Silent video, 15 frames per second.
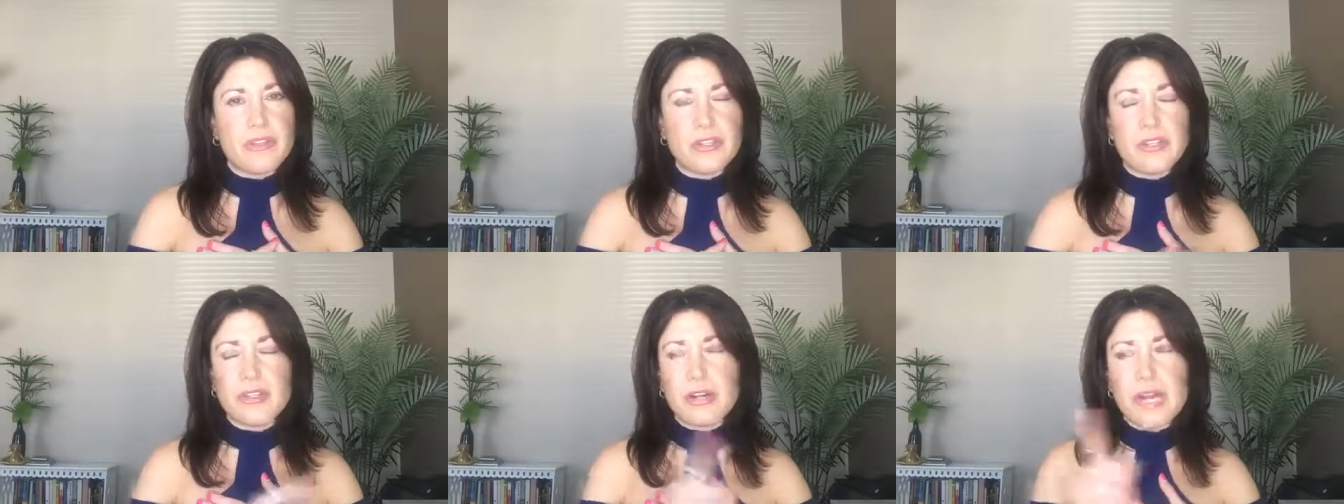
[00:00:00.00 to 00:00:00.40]

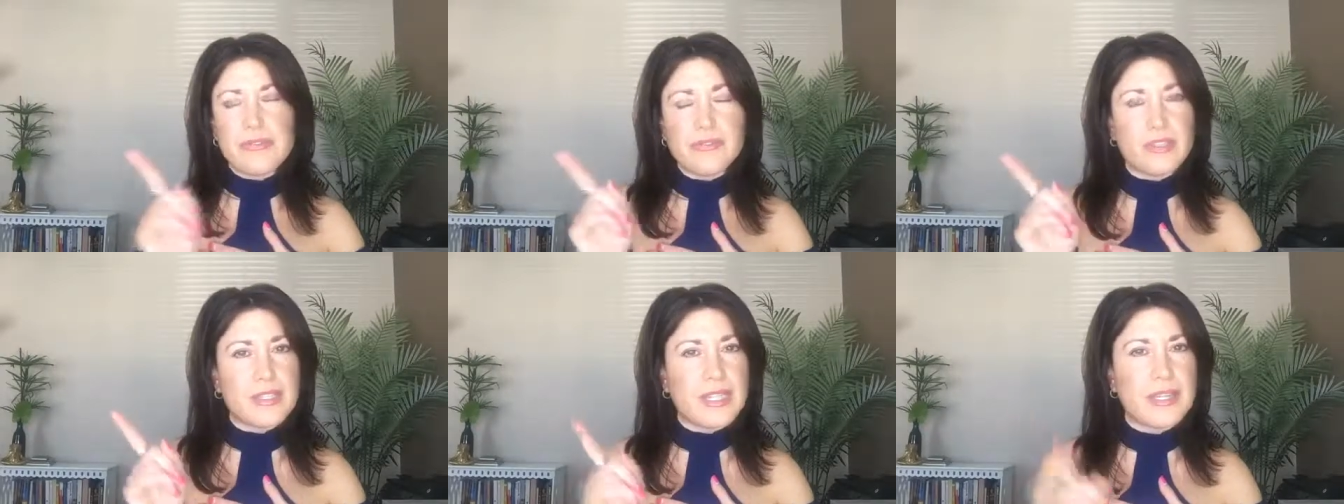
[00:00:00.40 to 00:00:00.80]
You don't have
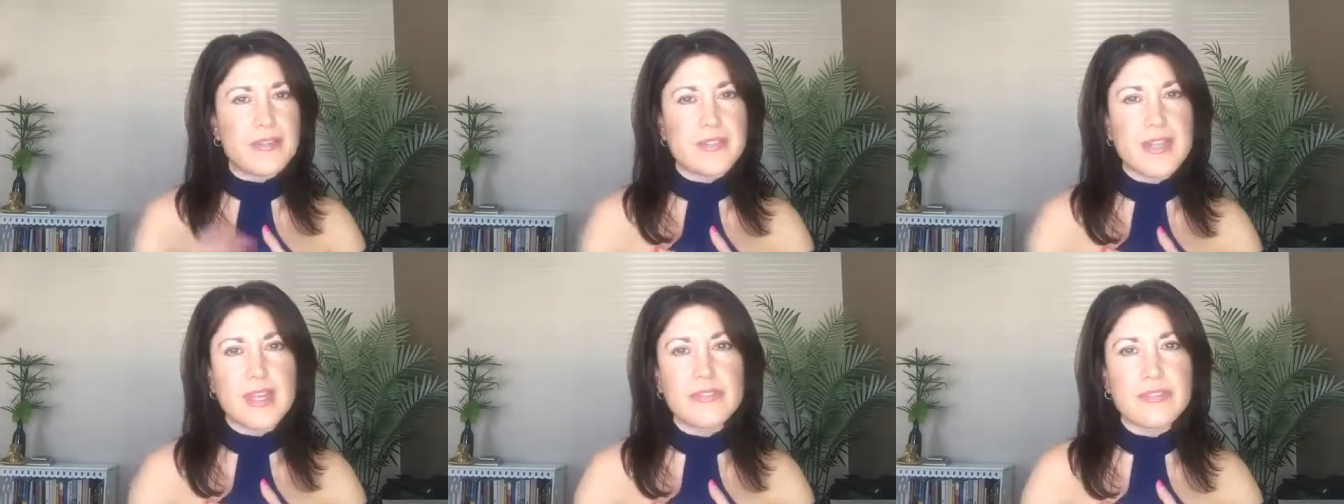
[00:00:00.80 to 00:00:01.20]
to look
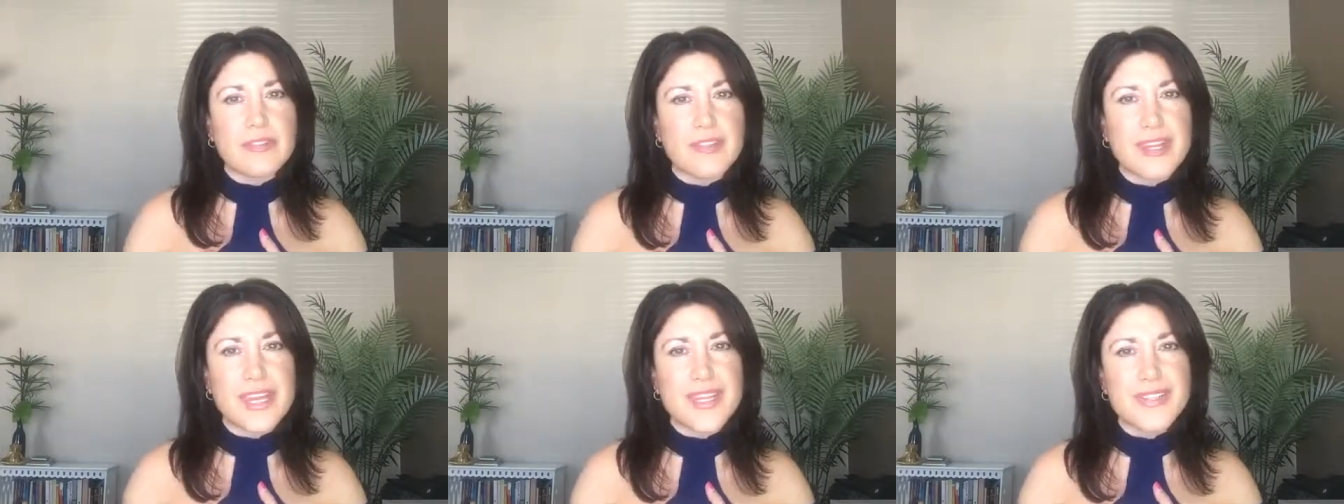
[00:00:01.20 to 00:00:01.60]
outside for
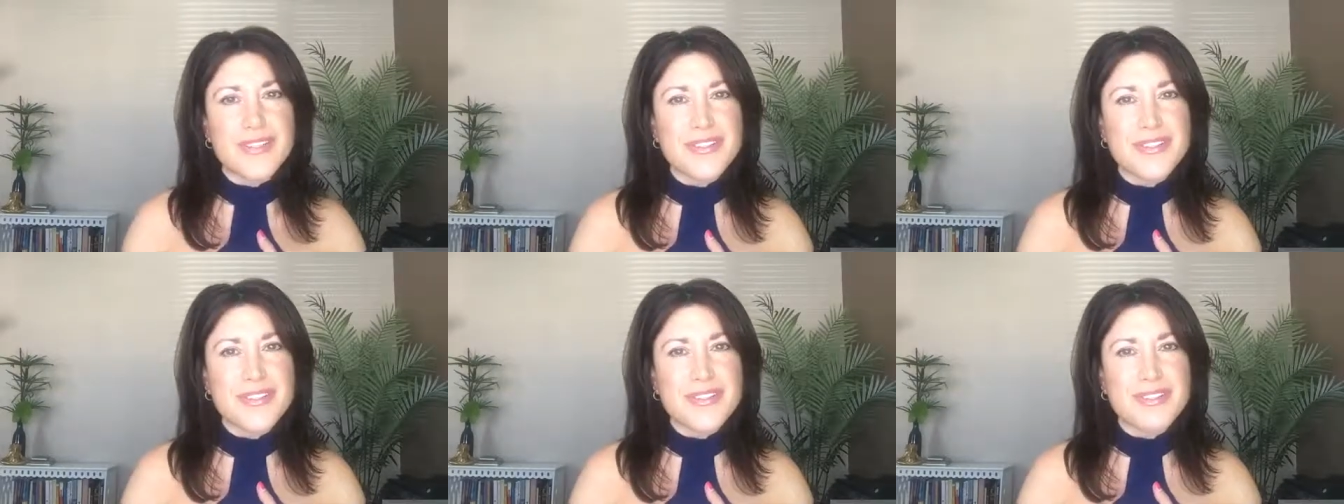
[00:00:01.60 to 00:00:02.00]
the
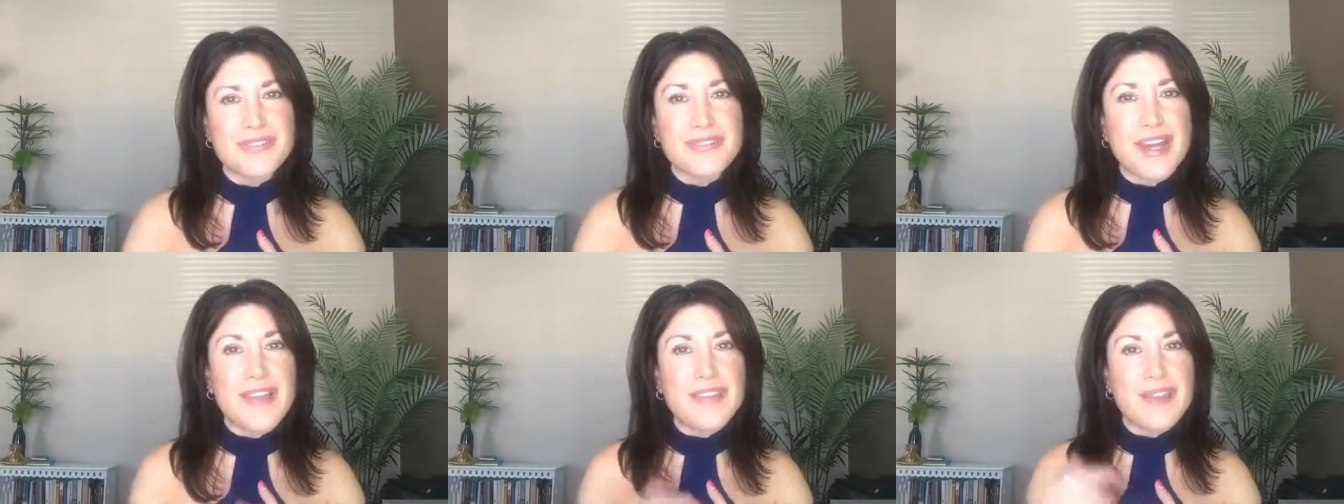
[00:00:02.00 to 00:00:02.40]
answers. You've
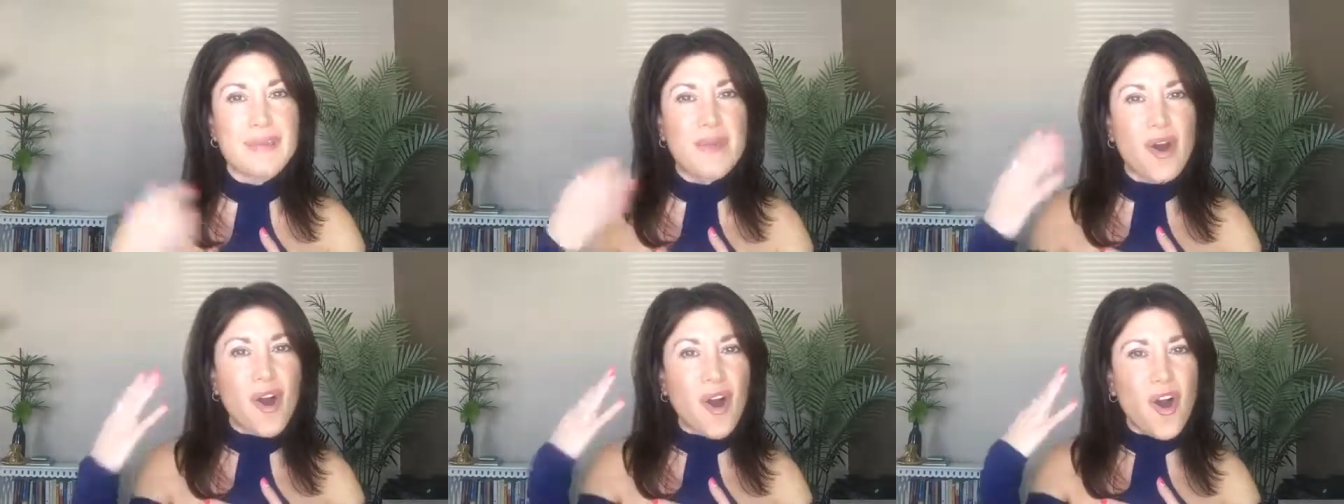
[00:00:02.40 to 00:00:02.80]
got them
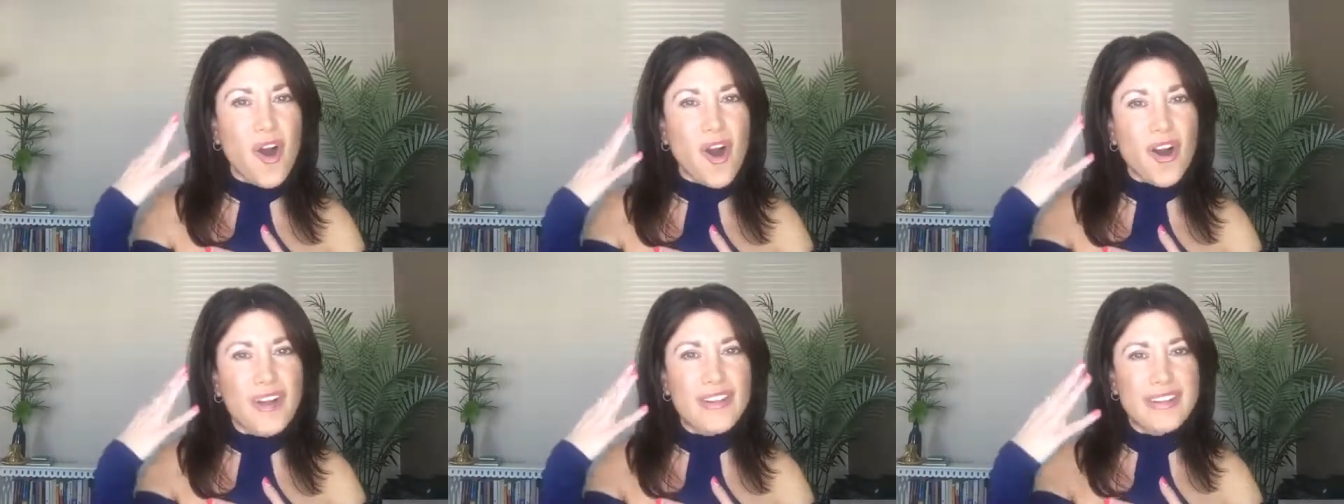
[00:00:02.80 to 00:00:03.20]

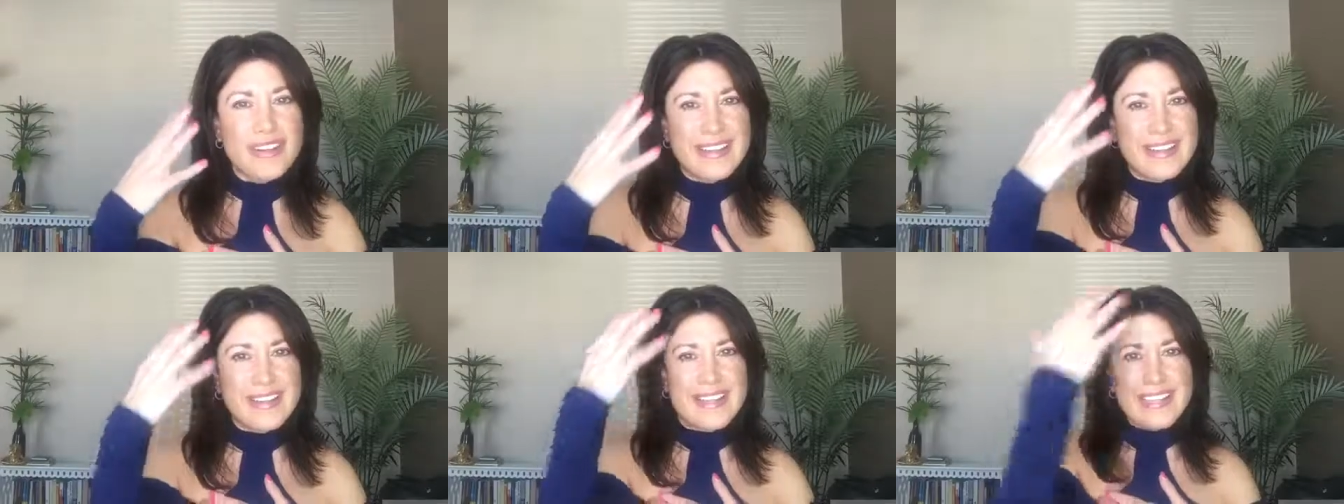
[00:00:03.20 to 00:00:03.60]
all
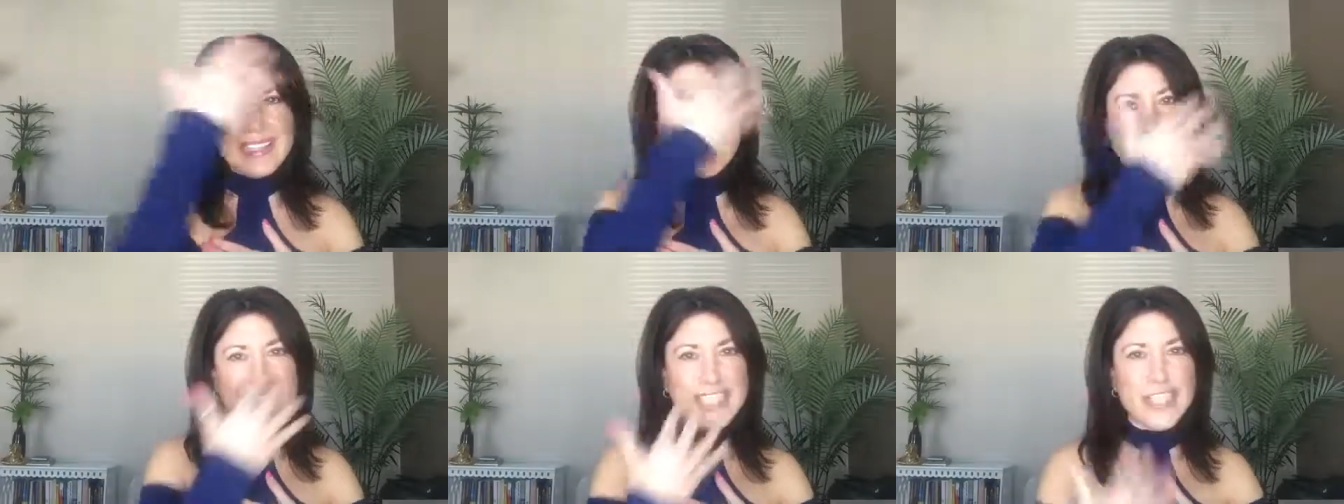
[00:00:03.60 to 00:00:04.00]

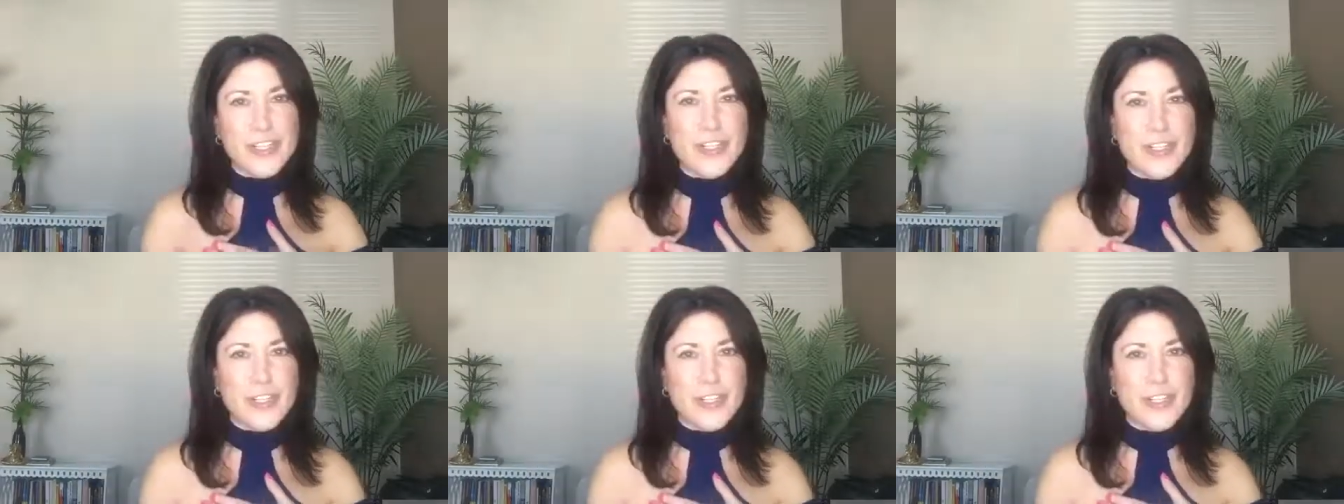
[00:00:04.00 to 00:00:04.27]
in here.